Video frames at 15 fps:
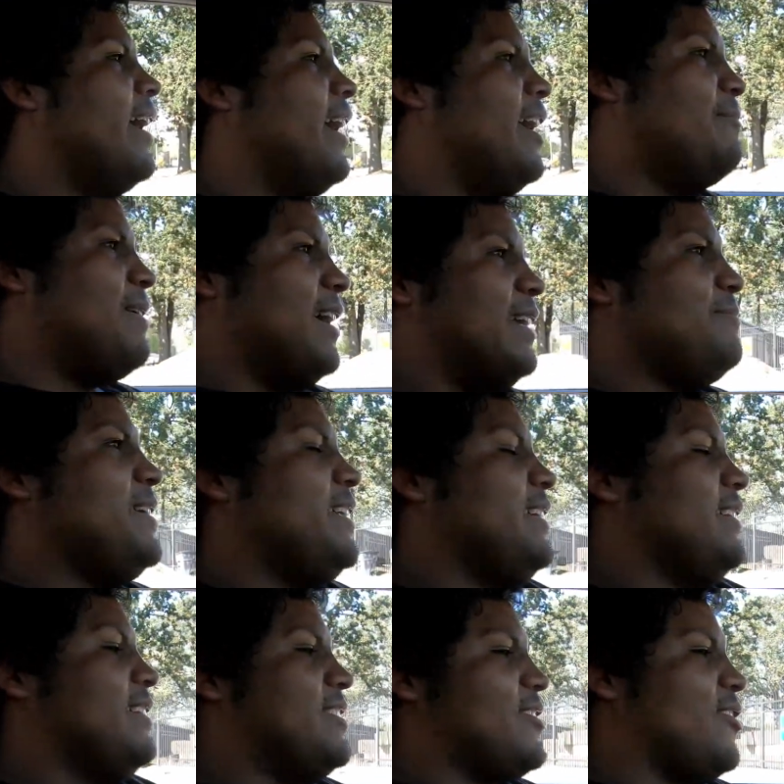um, I
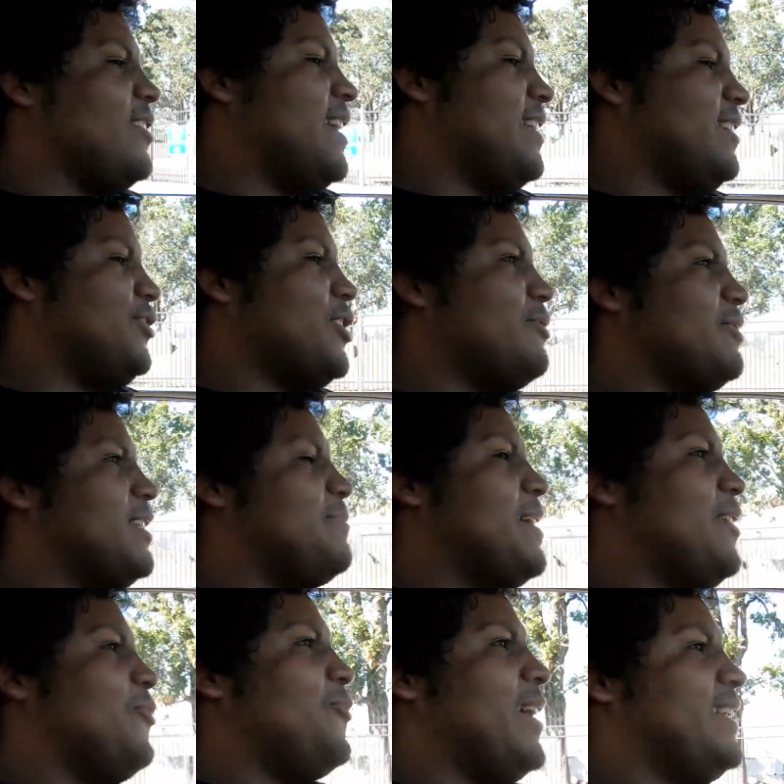immediately started getting jokes
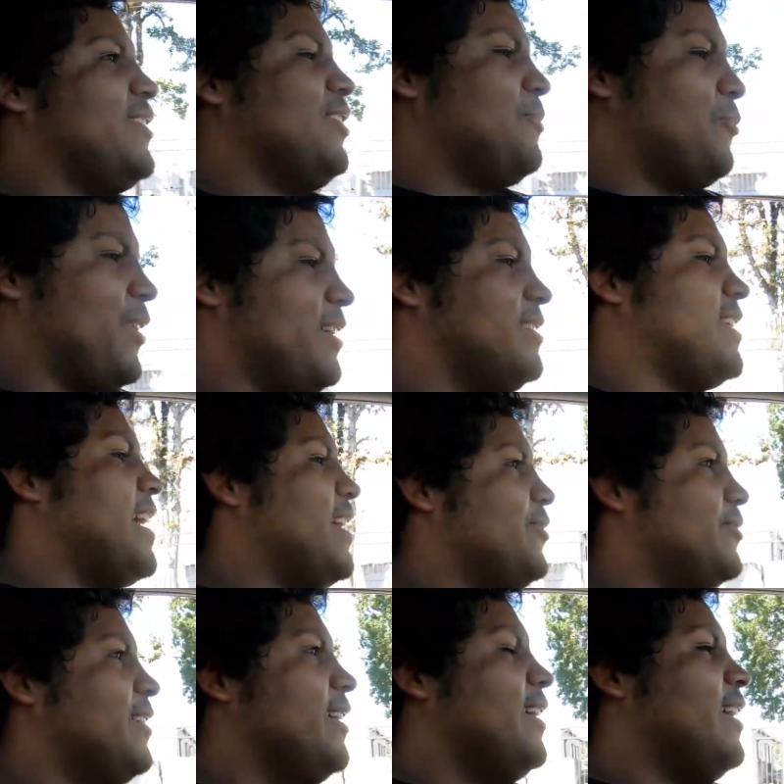about wait till it breaks
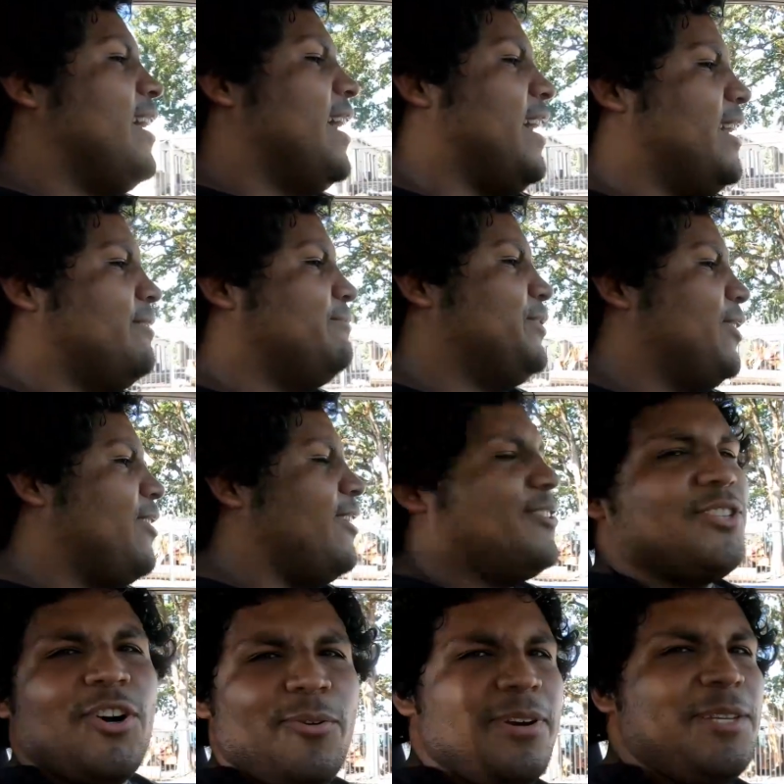down, um, your
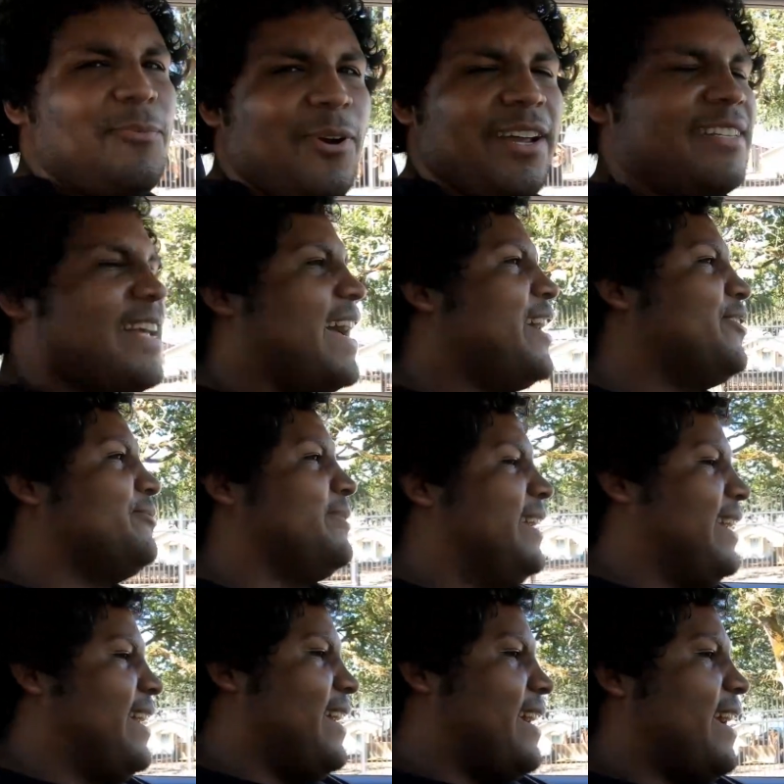cars always break down,
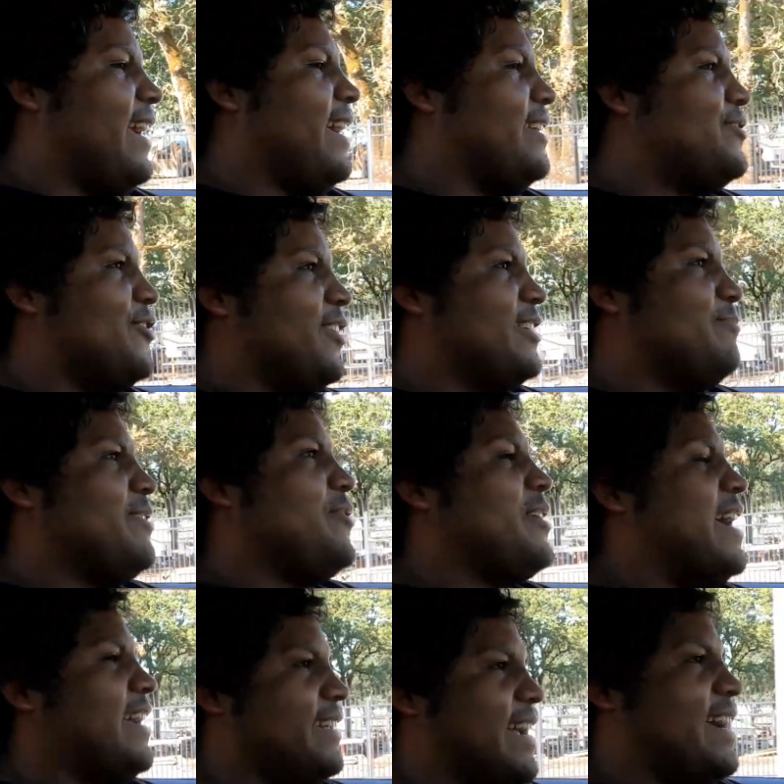and you're gonna blow the head